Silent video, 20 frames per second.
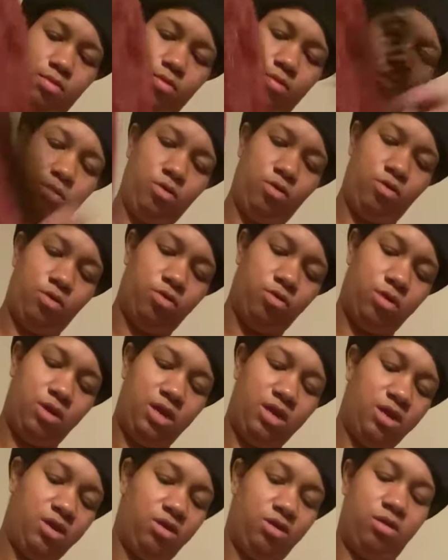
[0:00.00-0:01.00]
You don't need
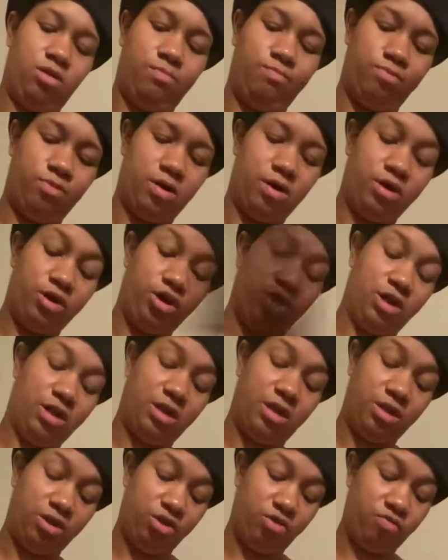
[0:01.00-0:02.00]
to use a brush
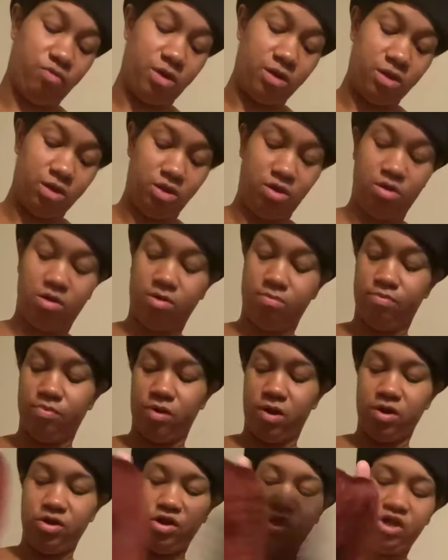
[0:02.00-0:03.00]
unless you want to use a
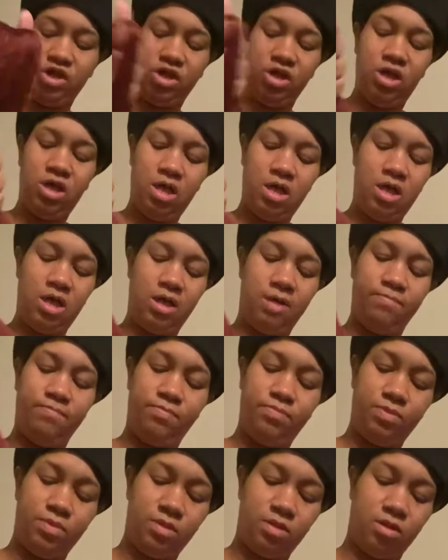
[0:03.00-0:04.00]
brush.
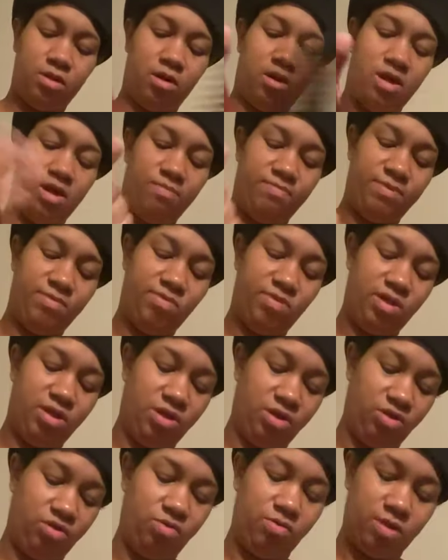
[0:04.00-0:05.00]
So a lot of people just
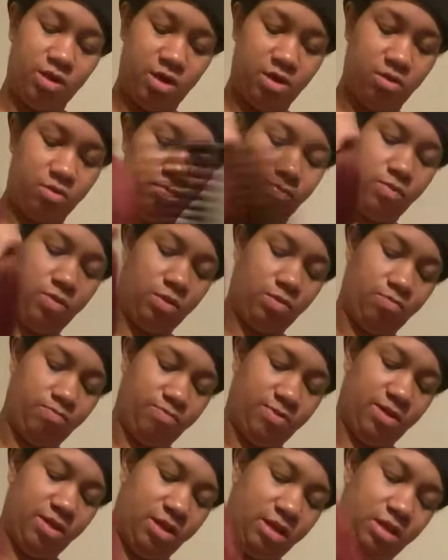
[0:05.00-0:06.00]
use combs,
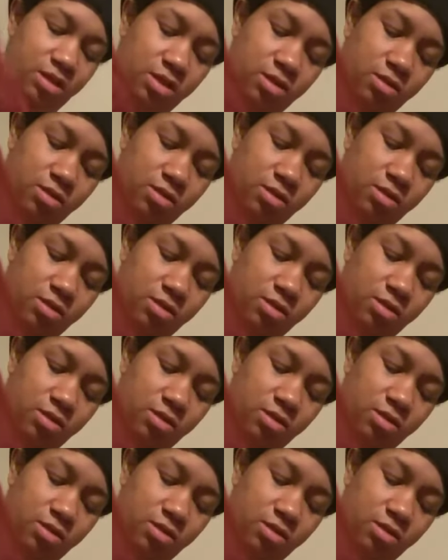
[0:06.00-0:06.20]
but that's